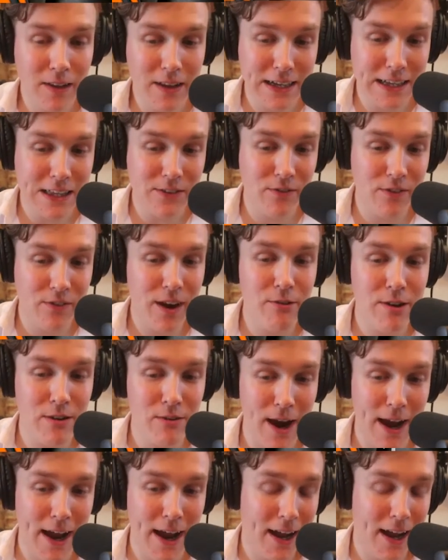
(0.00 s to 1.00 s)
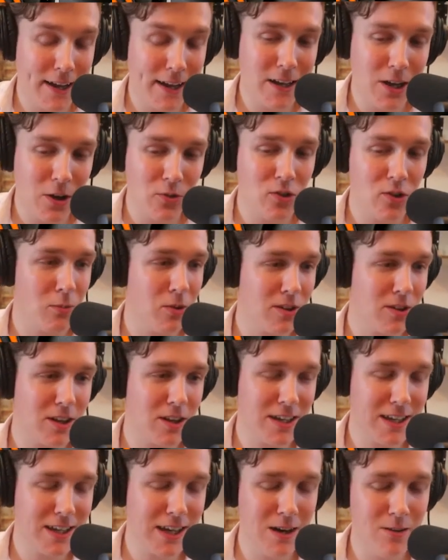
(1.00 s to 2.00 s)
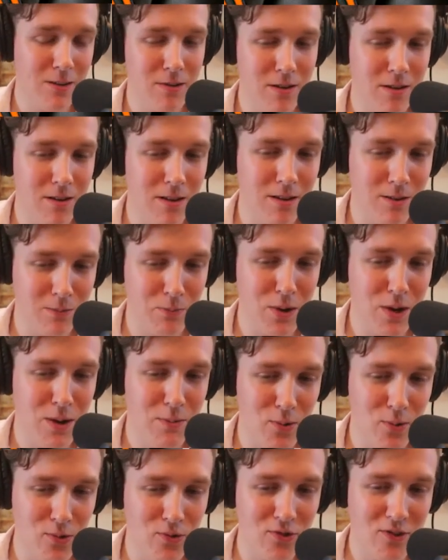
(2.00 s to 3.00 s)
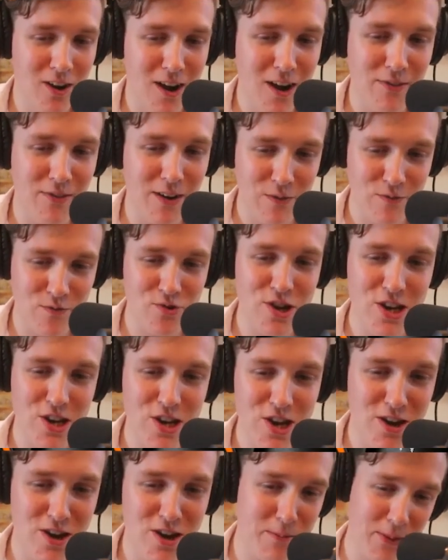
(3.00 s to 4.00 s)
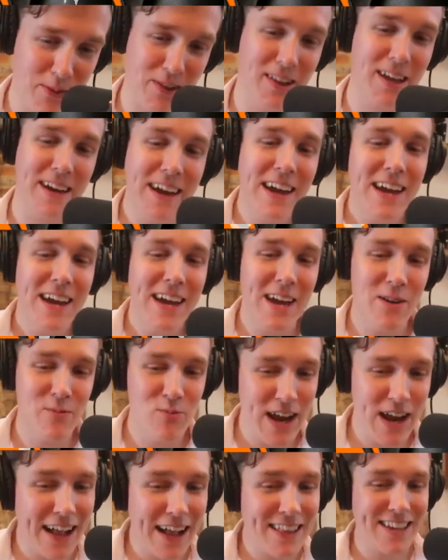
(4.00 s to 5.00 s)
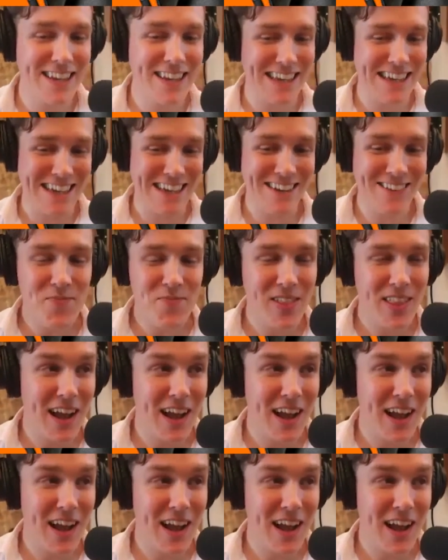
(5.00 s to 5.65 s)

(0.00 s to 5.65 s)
Like, it's very rare. And I know someone's going to say, oh, people starve every year. But like, in reality,